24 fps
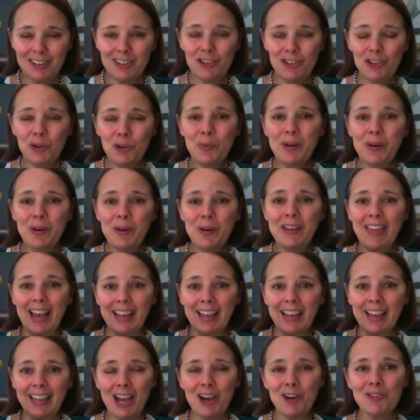doing that
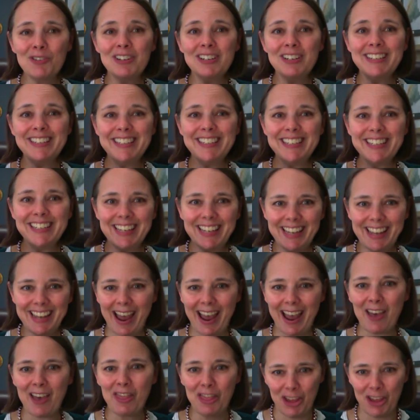count
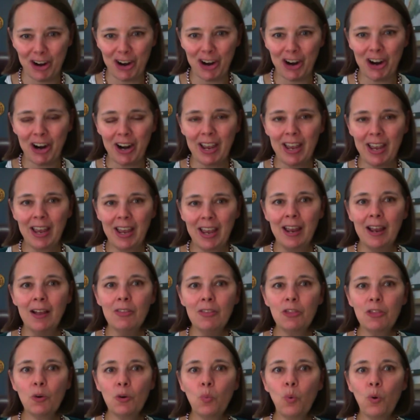together.
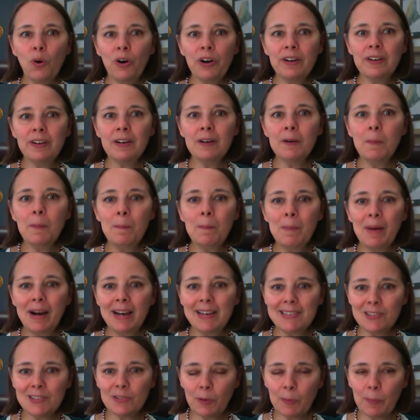The warden
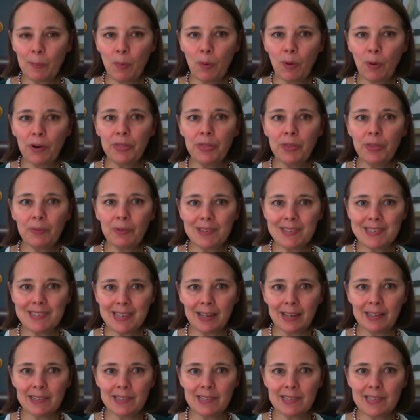must report the
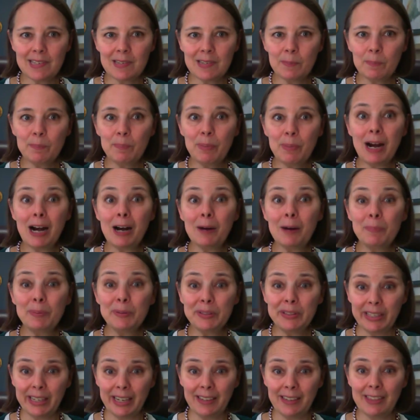results
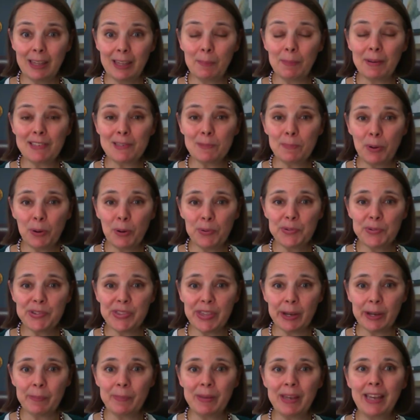publicly. They must post
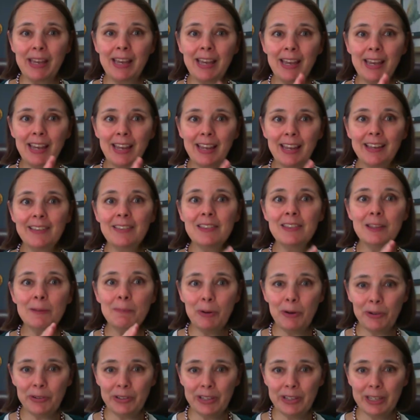them in the
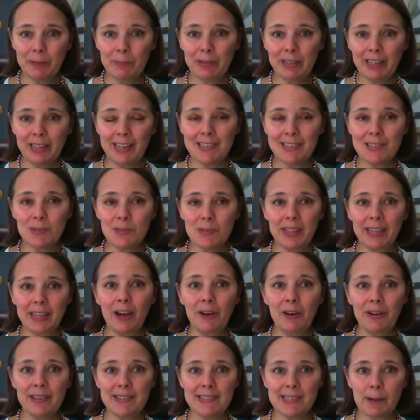polling place when the
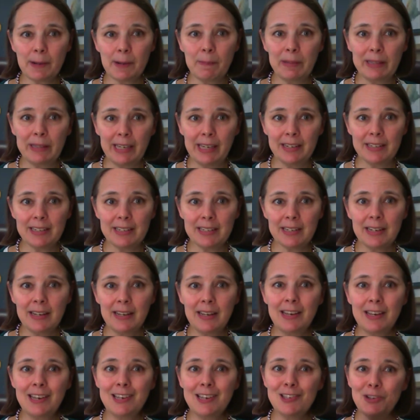count is complete.
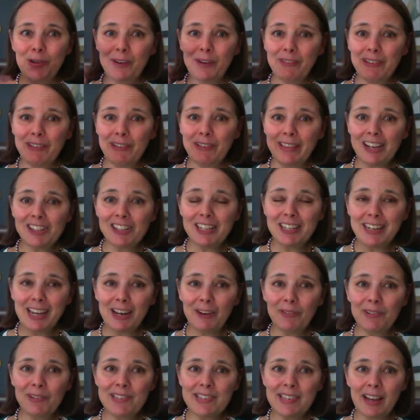So you have election
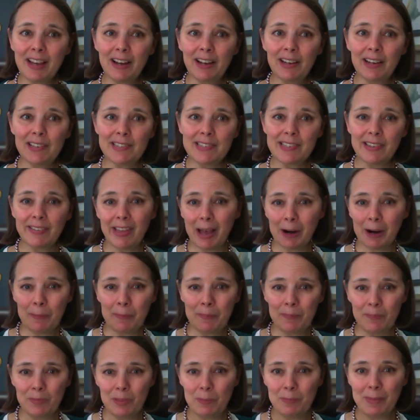night results. A lot
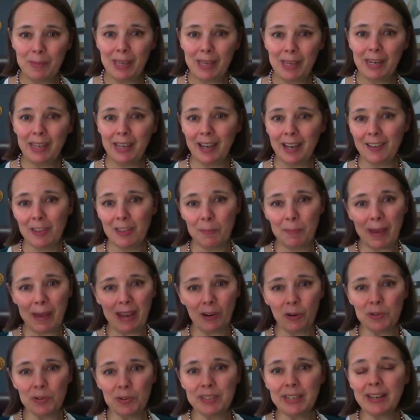of the media, the
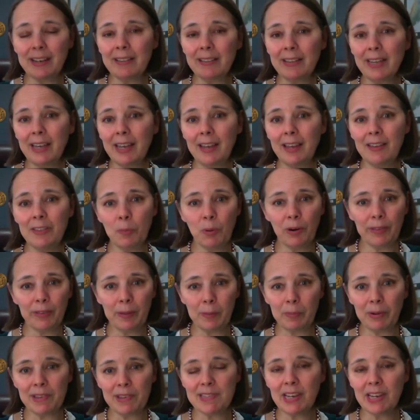Bangor Daily, the
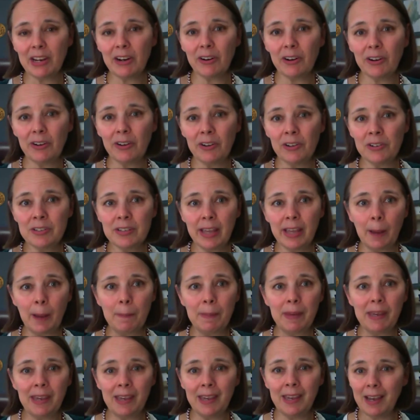Portland Press Herald, the
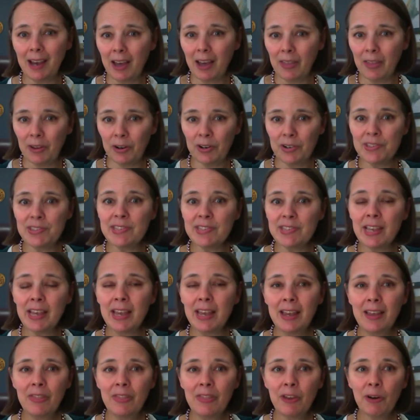AP, others,
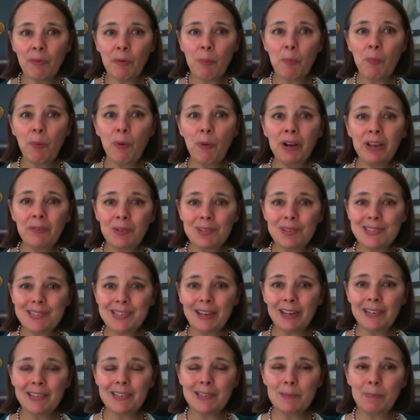they're reporting
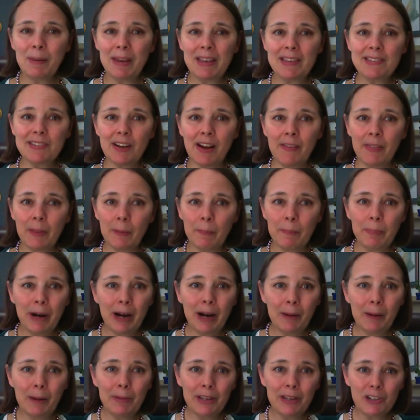results based on the
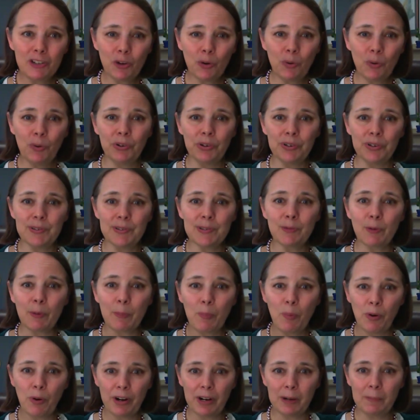public totals
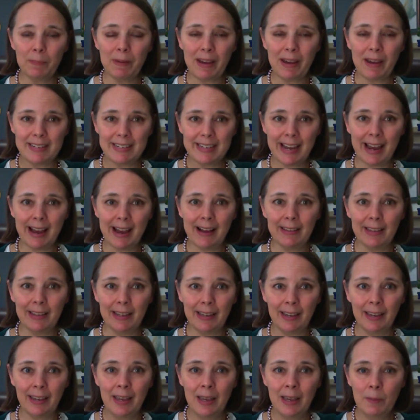reported by the
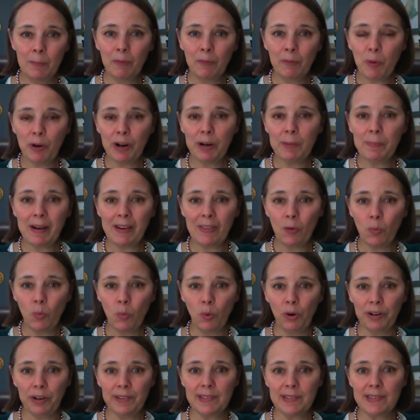tally, reported by the
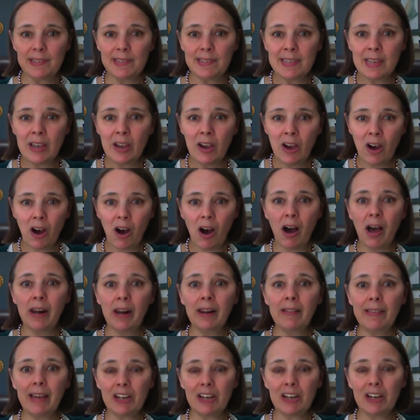wardens on
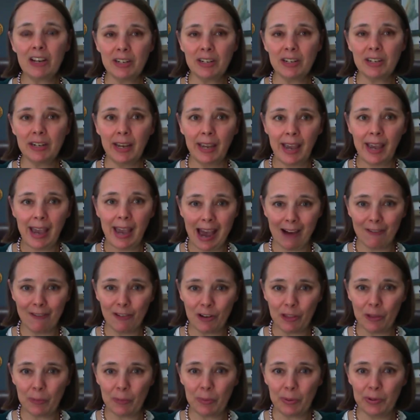election night
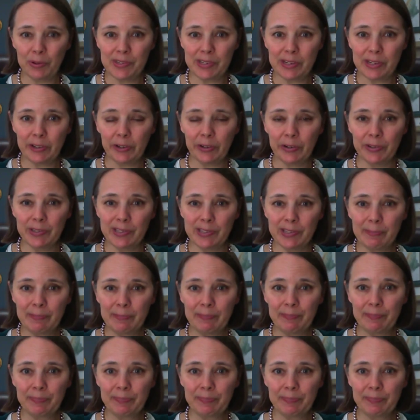after the polls close.